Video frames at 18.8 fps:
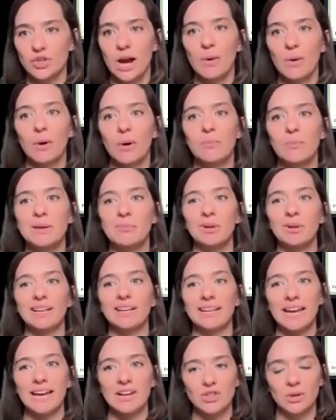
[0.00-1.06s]
How are people
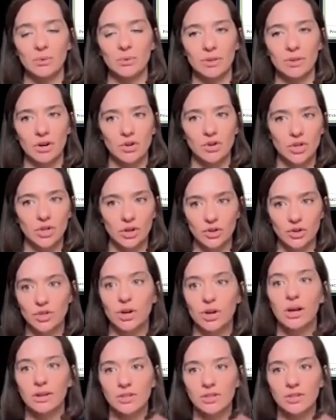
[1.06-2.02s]
engaging with our church?